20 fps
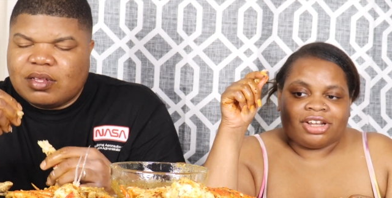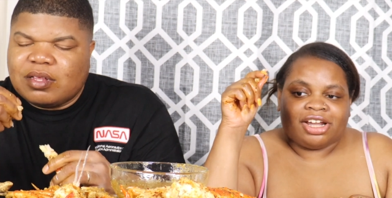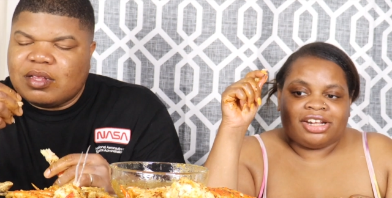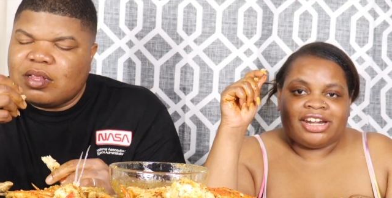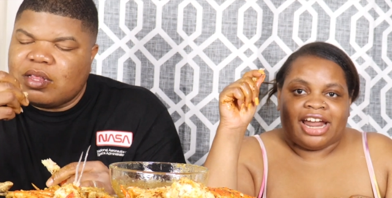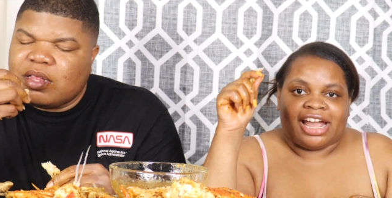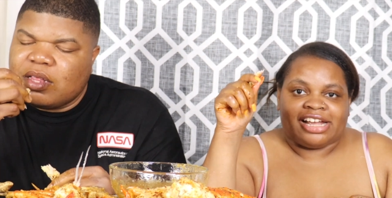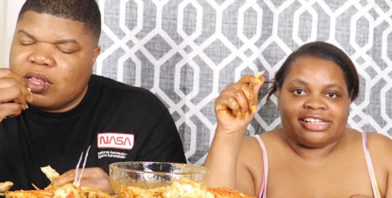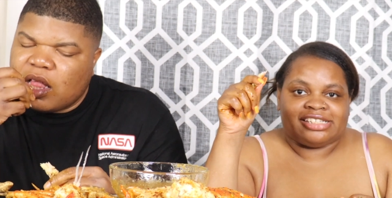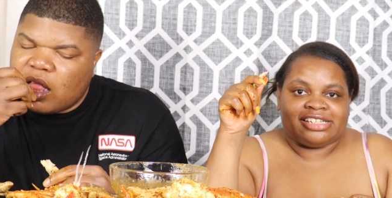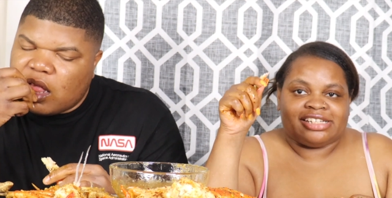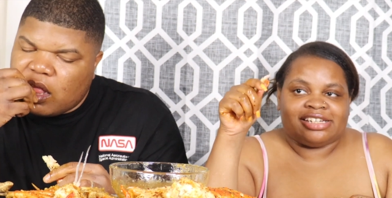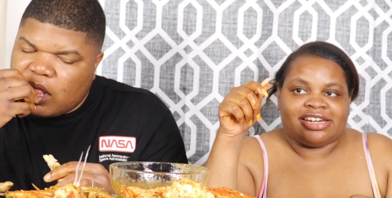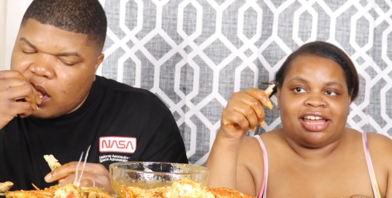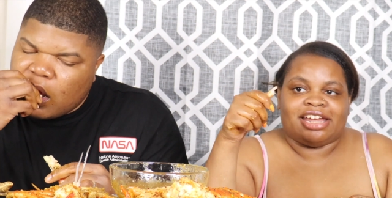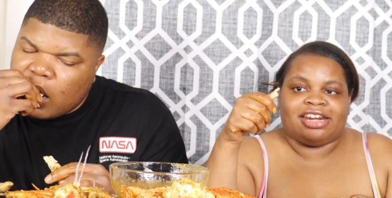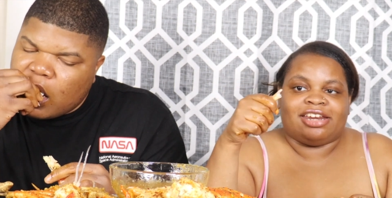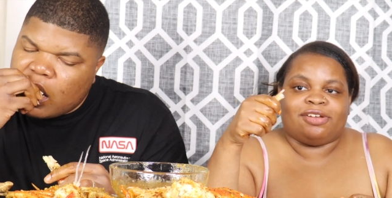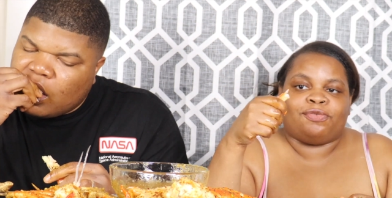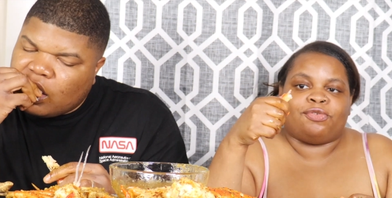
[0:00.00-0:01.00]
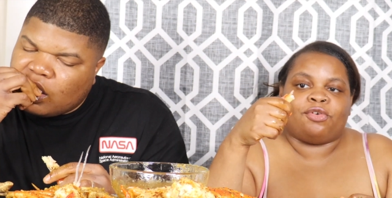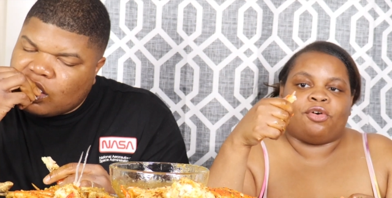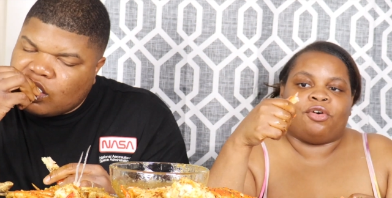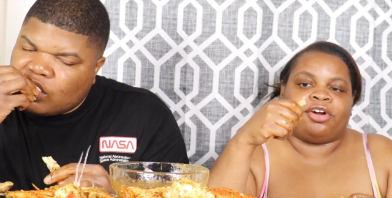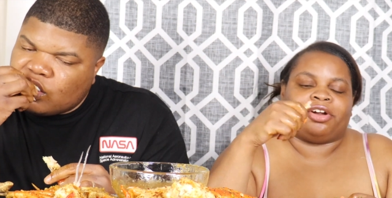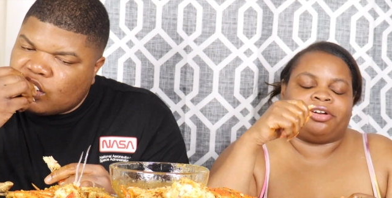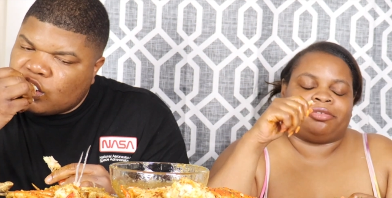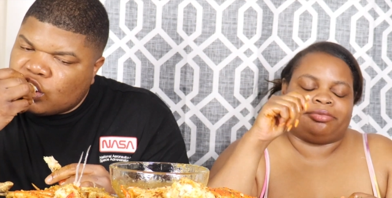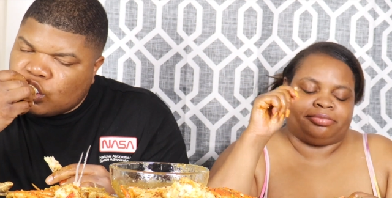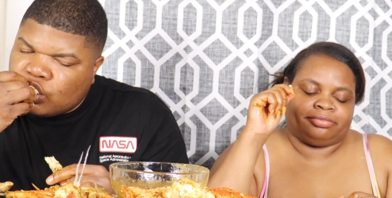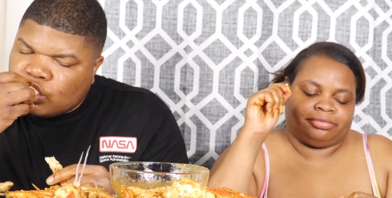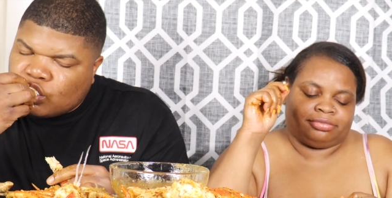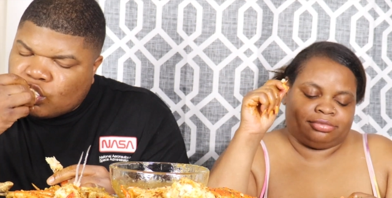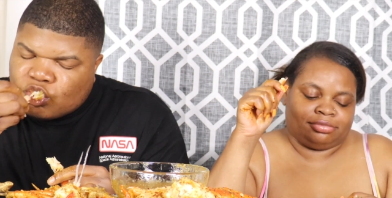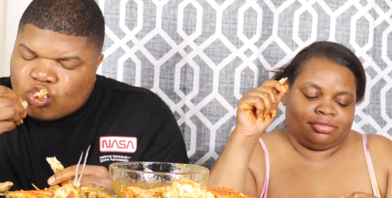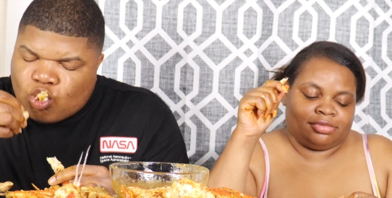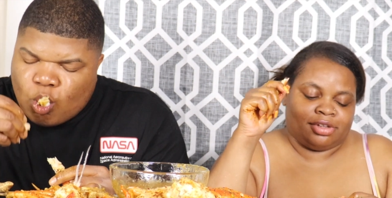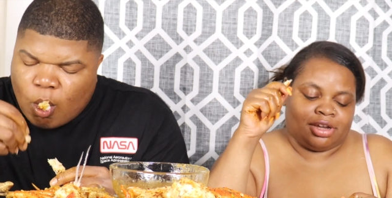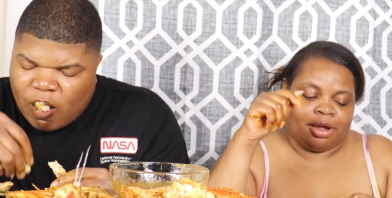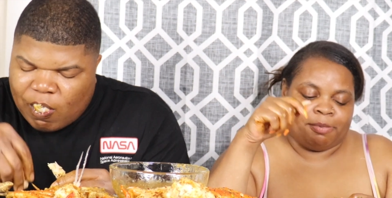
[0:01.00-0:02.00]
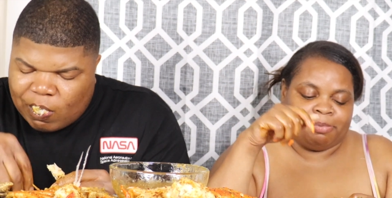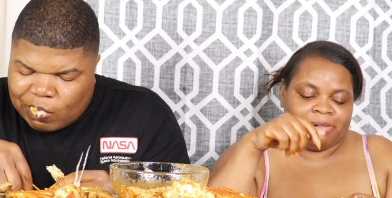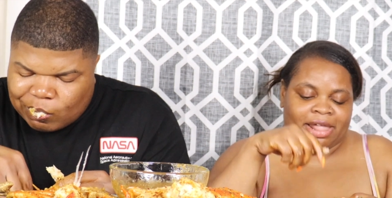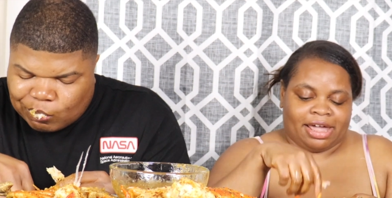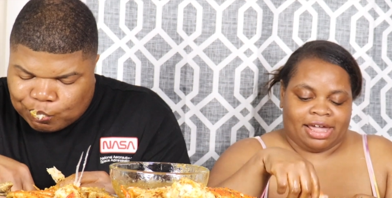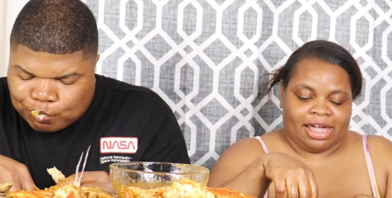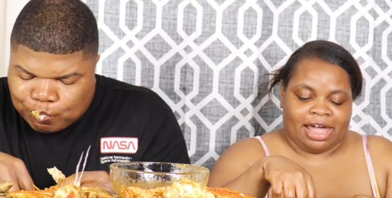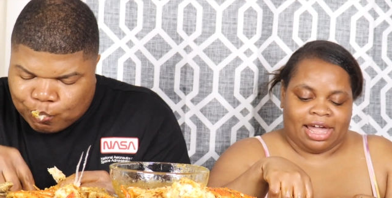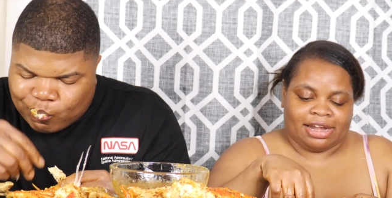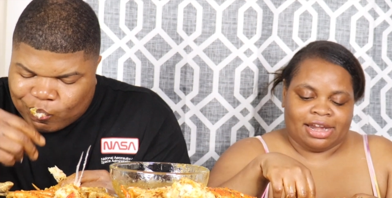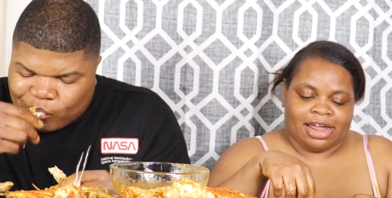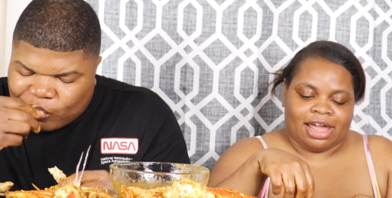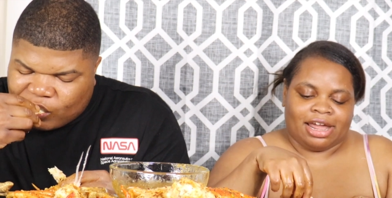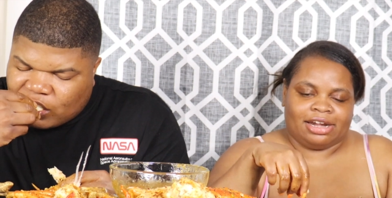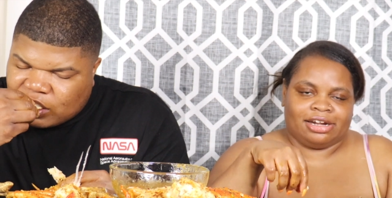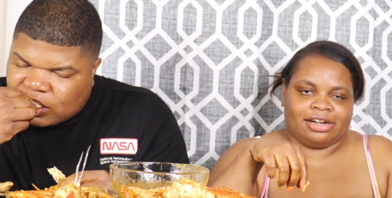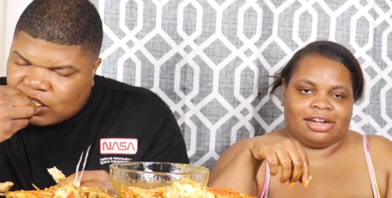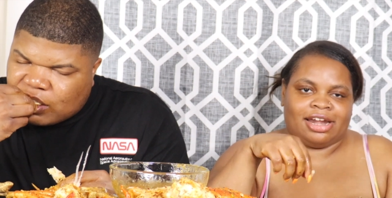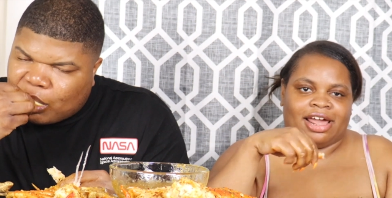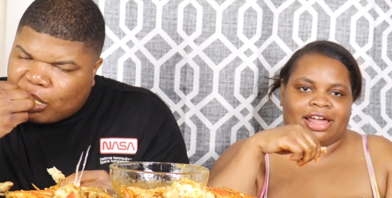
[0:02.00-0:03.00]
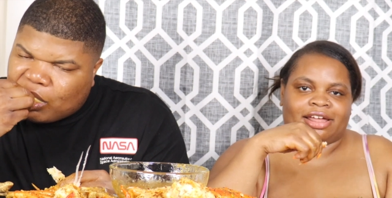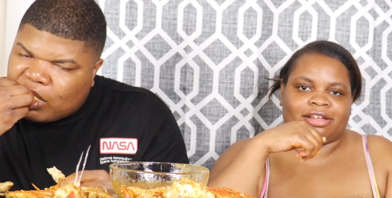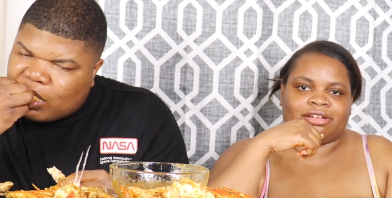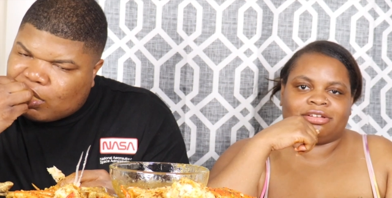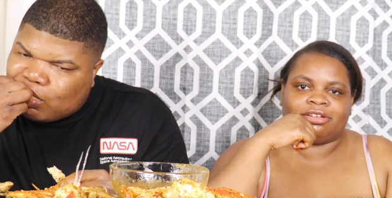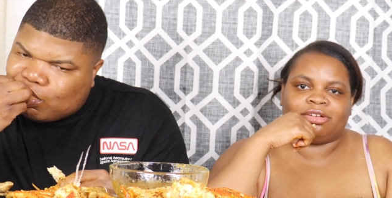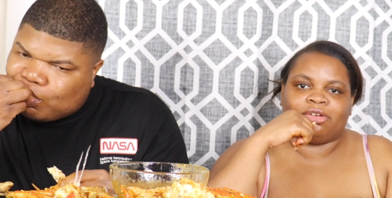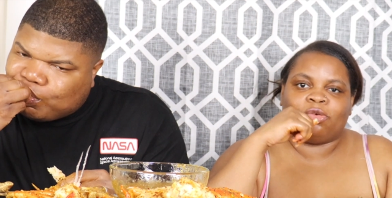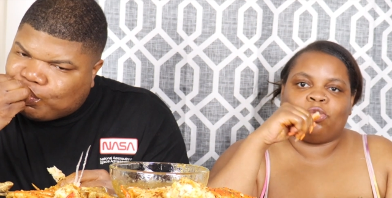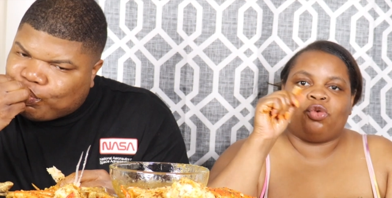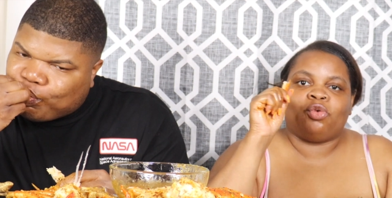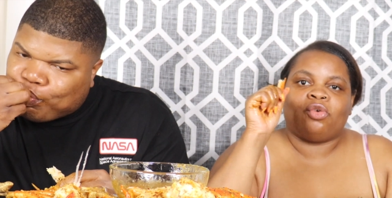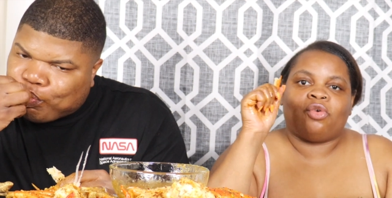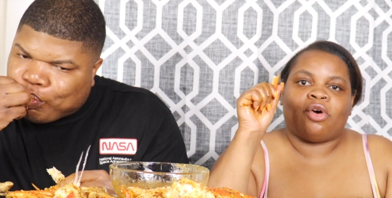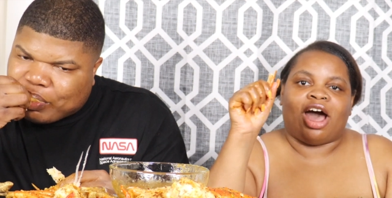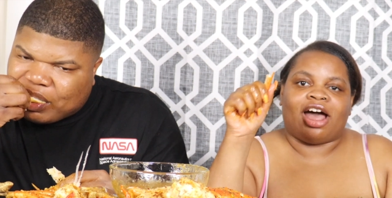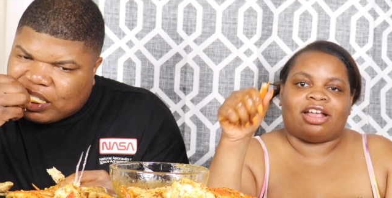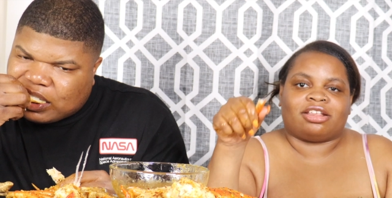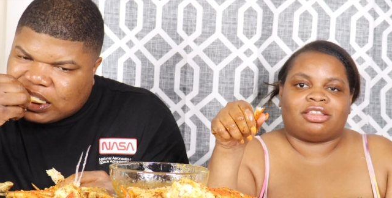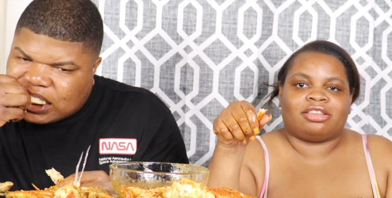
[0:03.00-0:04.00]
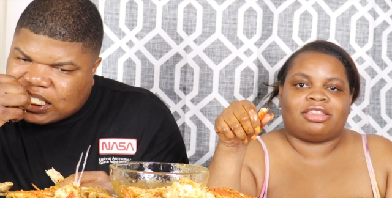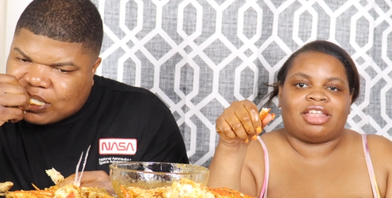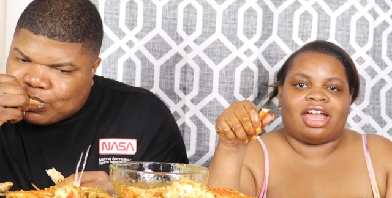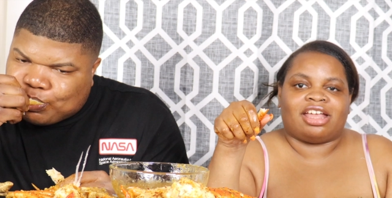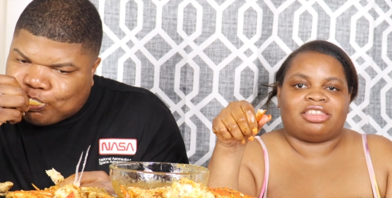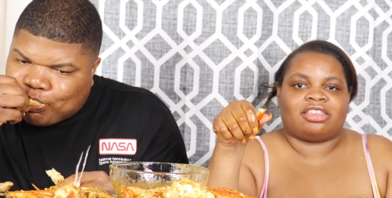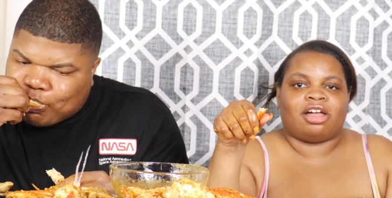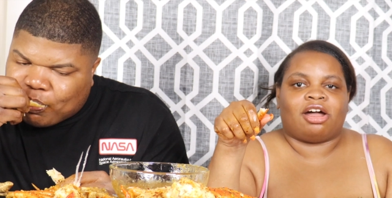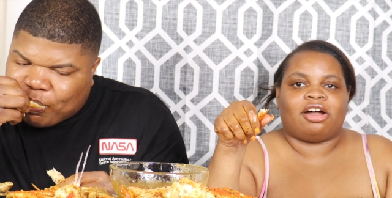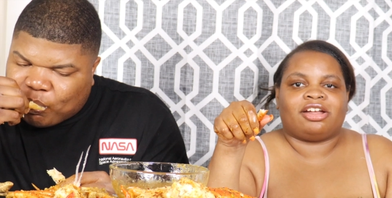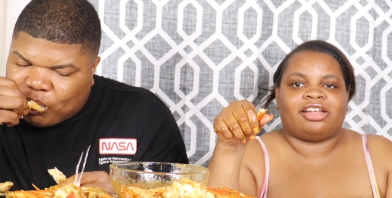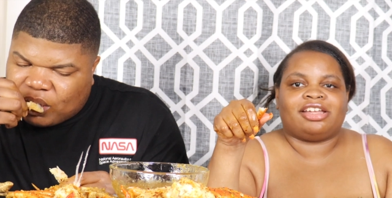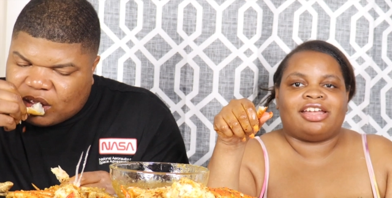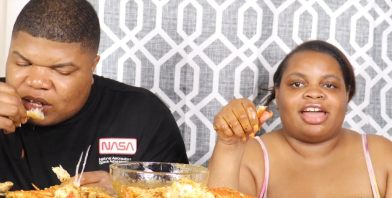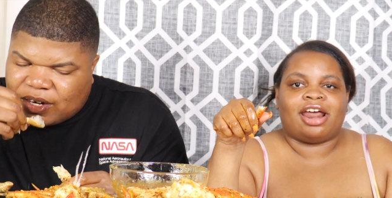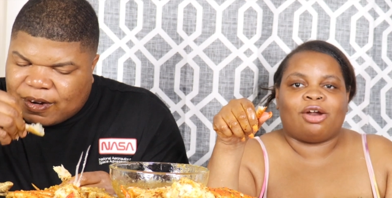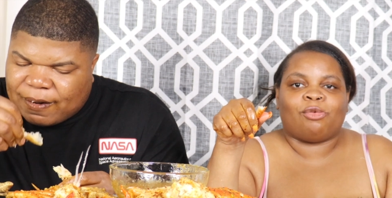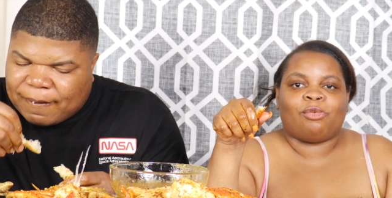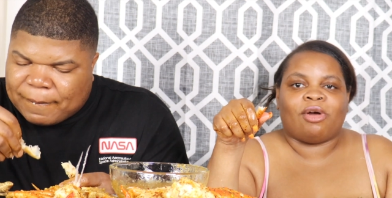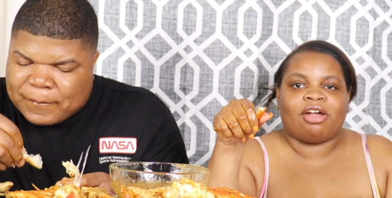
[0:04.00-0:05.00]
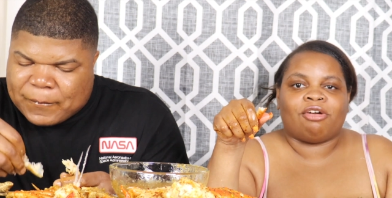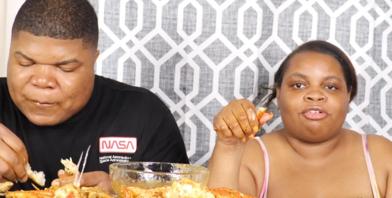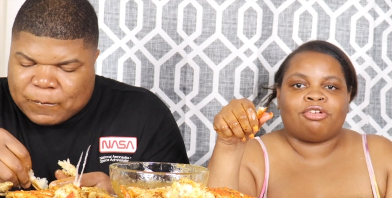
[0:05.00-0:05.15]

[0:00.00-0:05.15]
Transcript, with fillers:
Speaker 1: nineteen eighty-four. A black guy died in that. I, they thought he got away